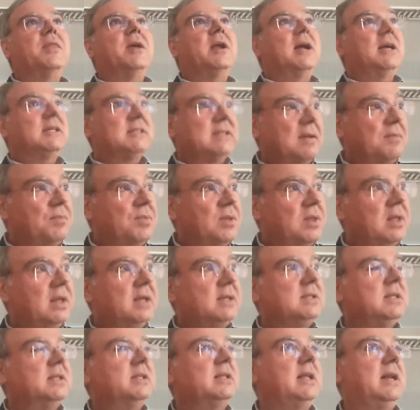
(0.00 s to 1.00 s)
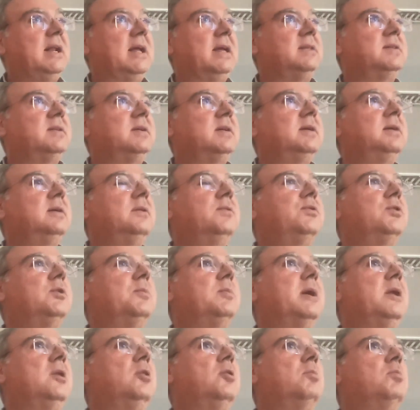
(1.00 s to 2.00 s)
there are some things in the letter
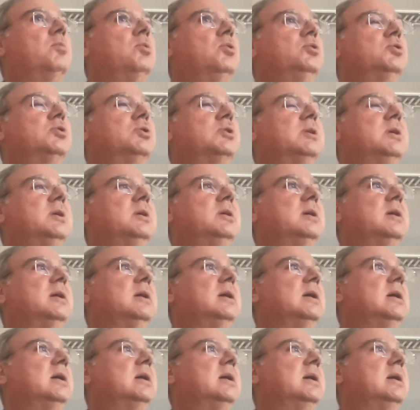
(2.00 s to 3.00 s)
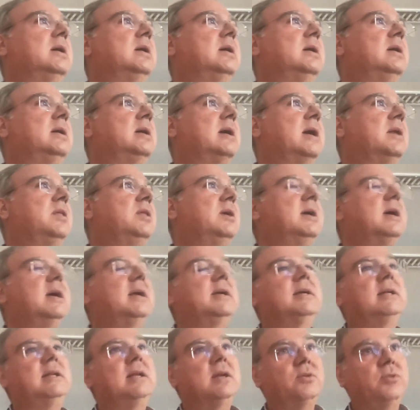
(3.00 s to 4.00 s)
from Elon Musk I think
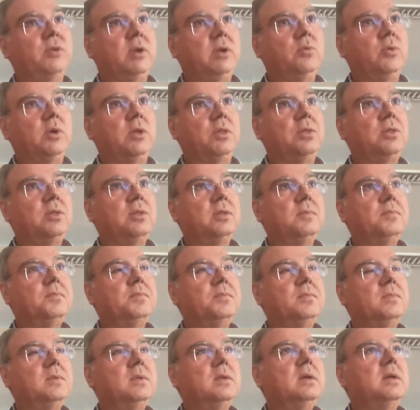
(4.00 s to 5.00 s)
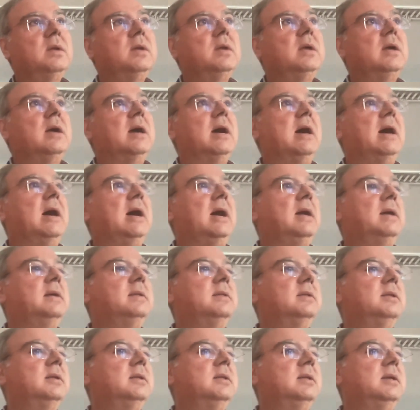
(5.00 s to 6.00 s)
I can agree with.
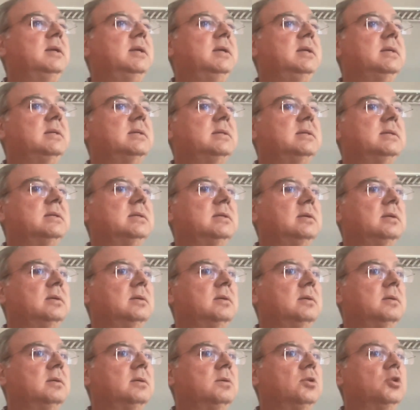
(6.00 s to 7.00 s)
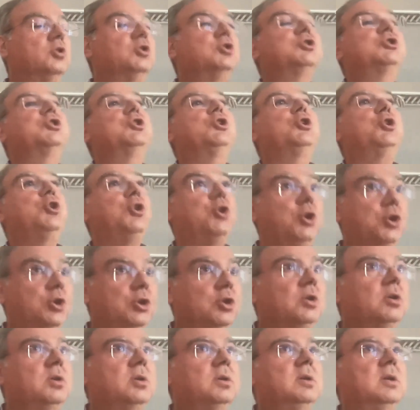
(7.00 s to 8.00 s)
And this
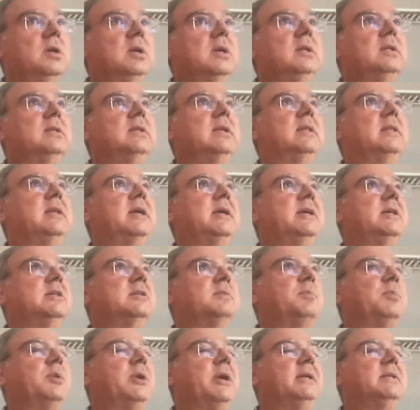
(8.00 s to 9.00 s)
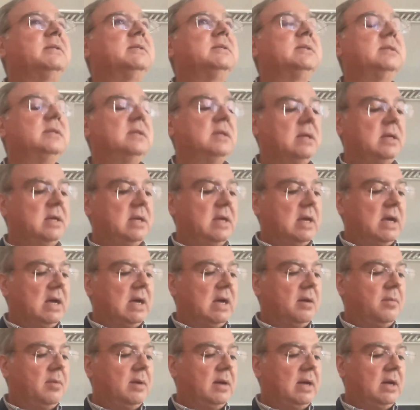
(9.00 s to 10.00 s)
concern that they express
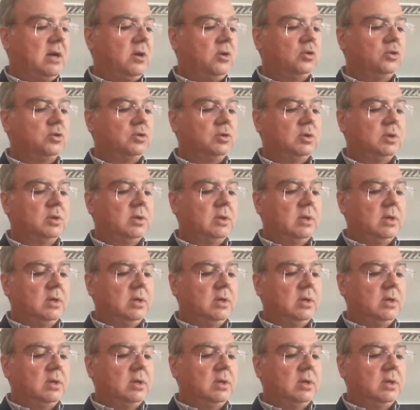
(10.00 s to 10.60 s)
about